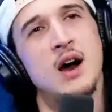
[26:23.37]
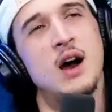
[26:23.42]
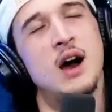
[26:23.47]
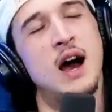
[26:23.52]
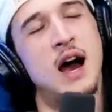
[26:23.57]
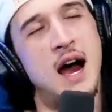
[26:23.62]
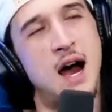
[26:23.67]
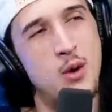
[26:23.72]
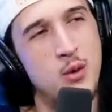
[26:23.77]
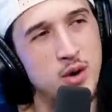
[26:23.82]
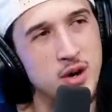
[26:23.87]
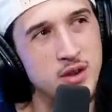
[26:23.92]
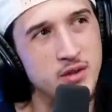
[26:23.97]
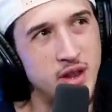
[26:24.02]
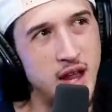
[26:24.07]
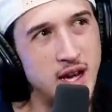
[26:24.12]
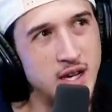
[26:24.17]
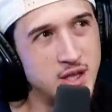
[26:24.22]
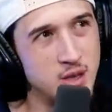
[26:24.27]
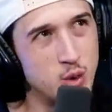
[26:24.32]
I would have
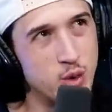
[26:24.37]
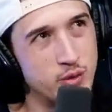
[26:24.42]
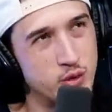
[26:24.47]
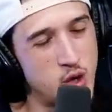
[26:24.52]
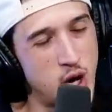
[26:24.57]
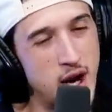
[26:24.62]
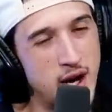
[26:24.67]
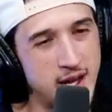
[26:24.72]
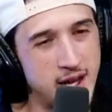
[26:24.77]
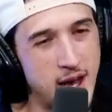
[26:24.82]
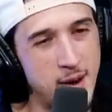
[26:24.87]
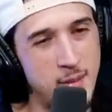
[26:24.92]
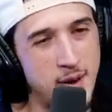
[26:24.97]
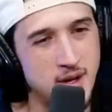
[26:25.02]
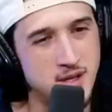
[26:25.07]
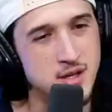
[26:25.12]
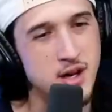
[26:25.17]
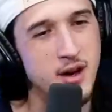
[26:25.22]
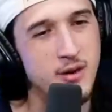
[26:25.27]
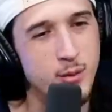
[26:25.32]
liked to have tried again my
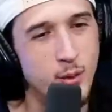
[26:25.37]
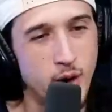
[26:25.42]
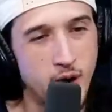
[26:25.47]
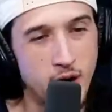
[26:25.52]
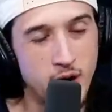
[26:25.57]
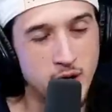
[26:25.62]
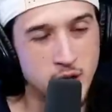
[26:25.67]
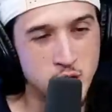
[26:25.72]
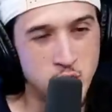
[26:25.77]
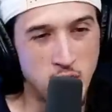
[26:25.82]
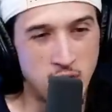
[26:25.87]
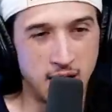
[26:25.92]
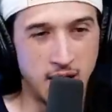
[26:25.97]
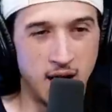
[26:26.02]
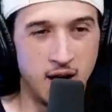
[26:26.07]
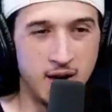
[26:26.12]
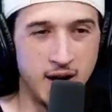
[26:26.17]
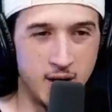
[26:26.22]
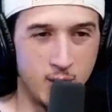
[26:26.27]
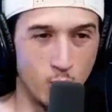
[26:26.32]
sophomore year and tried
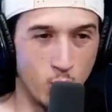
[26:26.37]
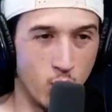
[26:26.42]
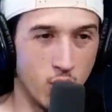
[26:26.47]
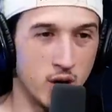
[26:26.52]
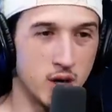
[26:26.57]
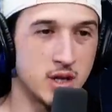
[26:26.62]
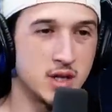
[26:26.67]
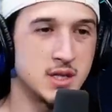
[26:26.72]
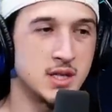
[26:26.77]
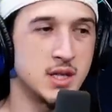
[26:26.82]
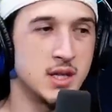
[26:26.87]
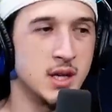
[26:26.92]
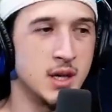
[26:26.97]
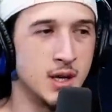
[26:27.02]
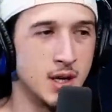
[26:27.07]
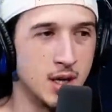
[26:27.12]
out and worked